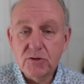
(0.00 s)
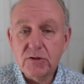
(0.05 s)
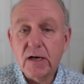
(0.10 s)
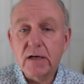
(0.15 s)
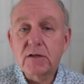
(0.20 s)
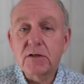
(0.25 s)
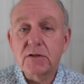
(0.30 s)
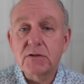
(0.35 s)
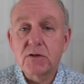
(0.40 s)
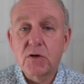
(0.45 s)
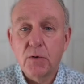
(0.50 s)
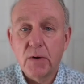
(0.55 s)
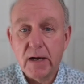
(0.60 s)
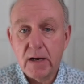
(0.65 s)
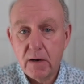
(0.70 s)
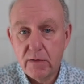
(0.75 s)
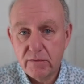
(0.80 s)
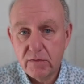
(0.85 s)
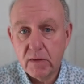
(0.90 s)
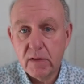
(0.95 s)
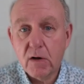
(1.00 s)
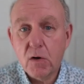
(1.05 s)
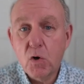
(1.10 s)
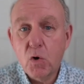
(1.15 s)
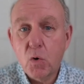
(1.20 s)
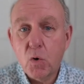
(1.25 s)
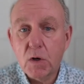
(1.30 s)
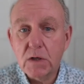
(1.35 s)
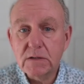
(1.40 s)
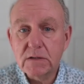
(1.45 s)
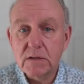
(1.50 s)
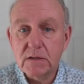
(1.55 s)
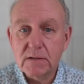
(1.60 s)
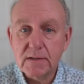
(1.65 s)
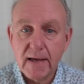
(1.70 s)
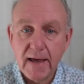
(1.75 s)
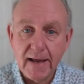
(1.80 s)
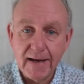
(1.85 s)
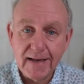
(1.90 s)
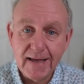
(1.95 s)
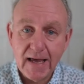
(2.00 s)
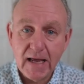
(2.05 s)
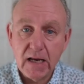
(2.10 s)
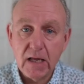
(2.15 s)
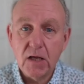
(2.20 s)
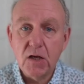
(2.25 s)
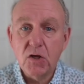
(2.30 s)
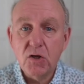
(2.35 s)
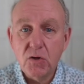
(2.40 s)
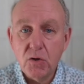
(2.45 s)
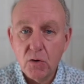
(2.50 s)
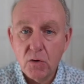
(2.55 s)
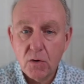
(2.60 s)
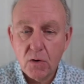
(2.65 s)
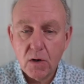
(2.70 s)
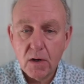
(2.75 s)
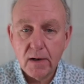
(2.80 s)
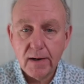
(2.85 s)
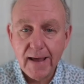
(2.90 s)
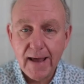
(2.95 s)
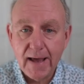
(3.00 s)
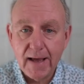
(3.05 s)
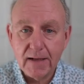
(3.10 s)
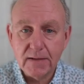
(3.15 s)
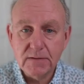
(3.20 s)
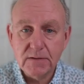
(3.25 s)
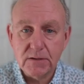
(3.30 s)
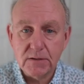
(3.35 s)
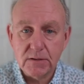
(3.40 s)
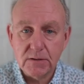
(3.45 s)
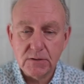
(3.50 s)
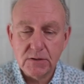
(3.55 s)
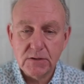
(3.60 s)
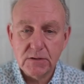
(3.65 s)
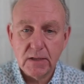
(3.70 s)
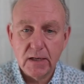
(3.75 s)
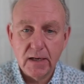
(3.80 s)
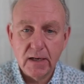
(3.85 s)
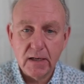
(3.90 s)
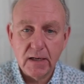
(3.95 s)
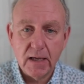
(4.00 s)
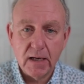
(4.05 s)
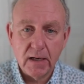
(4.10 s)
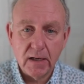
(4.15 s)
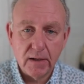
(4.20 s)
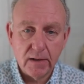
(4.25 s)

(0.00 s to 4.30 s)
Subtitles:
going over the courses and getting your answers, getting